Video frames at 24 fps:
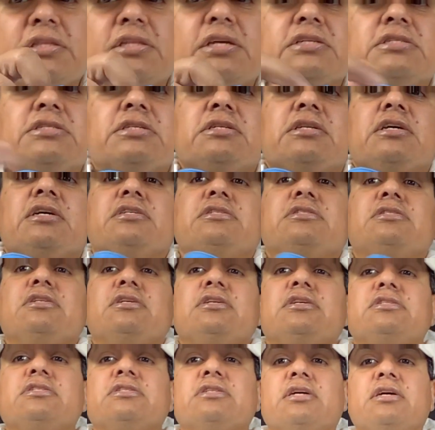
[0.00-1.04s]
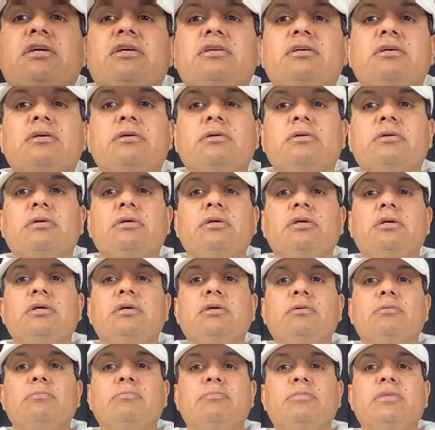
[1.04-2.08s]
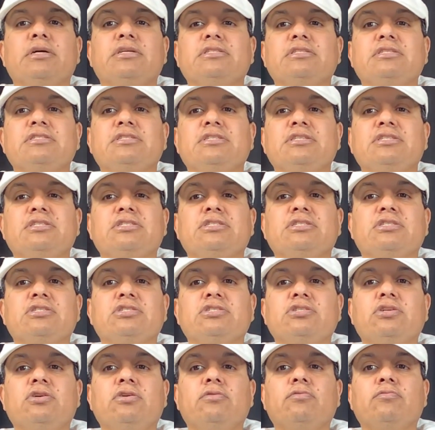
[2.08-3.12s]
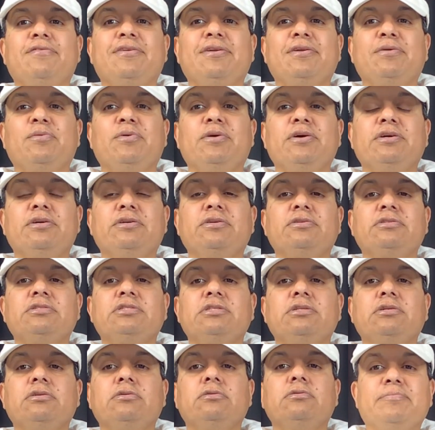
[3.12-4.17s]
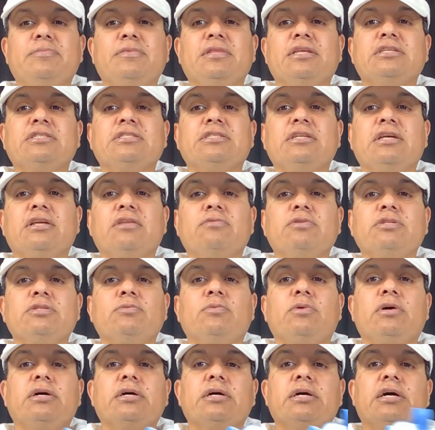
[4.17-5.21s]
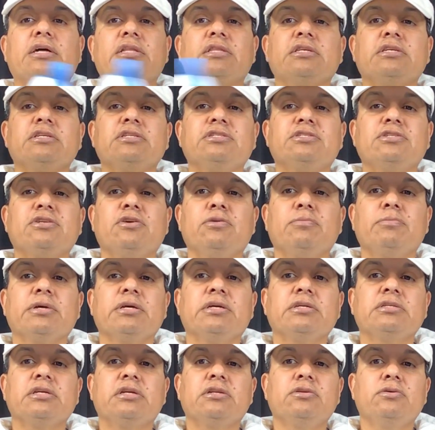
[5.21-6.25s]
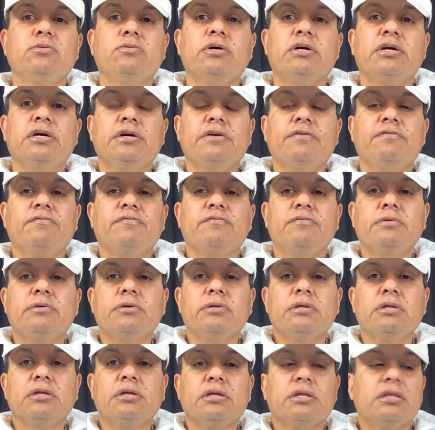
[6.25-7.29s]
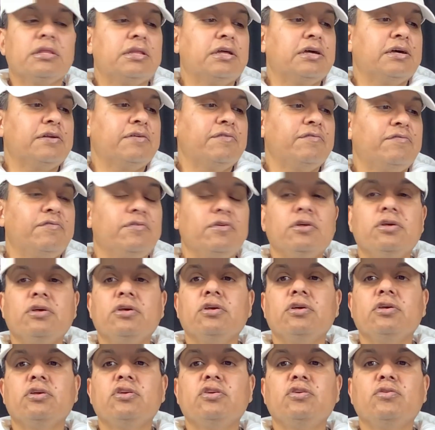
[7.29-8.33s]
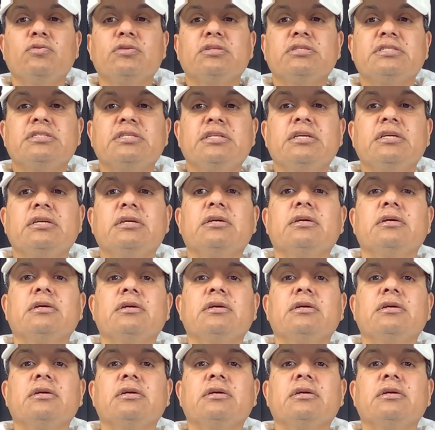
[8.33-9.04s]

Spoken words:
that's a nice touch. Kind of matches this shirt really well. So that's another reason why I got this shirt, because I knew I have a lot of UNC